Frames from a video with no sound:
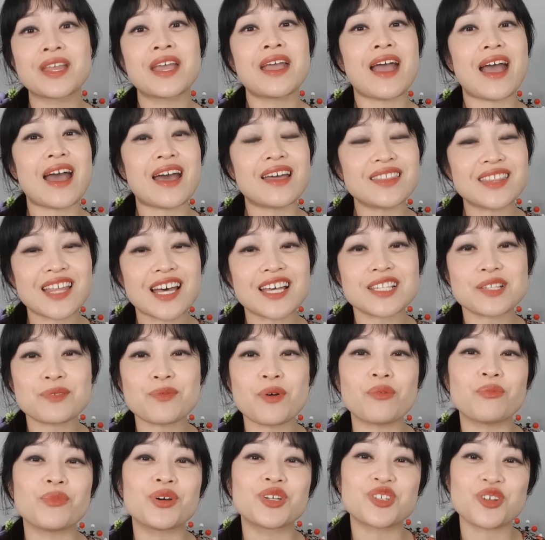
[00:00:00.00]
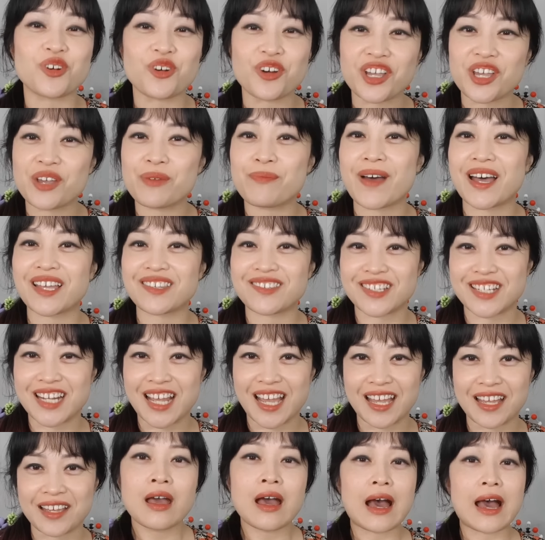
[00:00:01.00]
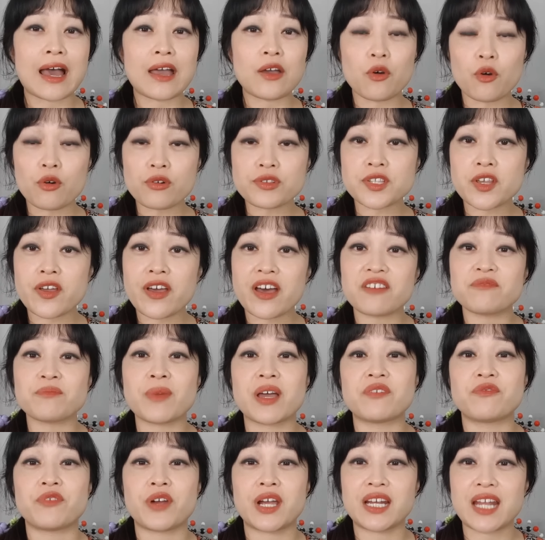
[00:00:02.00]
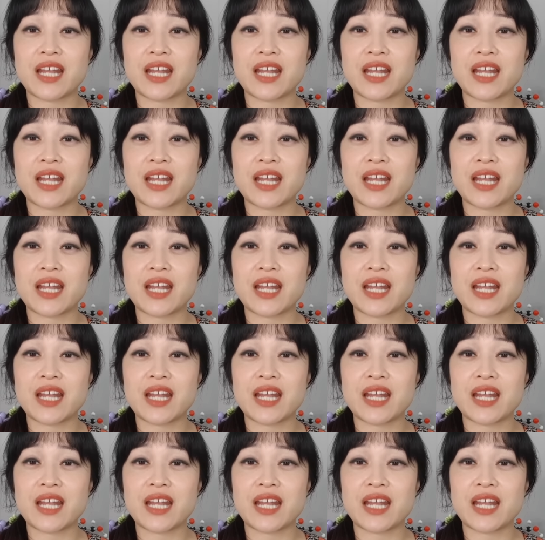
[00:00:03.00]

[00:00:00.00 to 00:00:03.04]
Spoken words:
And that's what we're talking about today. I also have my friend